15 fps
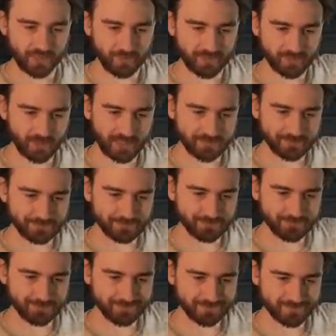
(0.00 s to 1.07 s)
Pliders. Well,
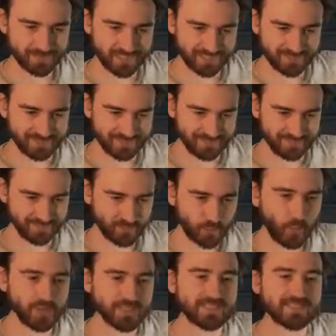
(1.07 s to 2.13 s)
of
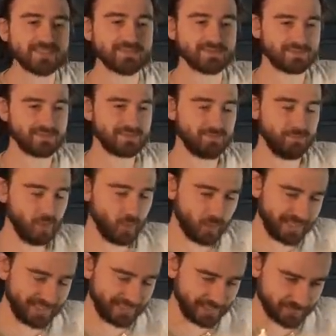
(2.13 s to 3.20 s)
course!
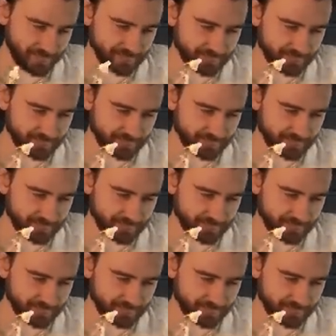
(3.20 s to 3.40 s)
Blue-white life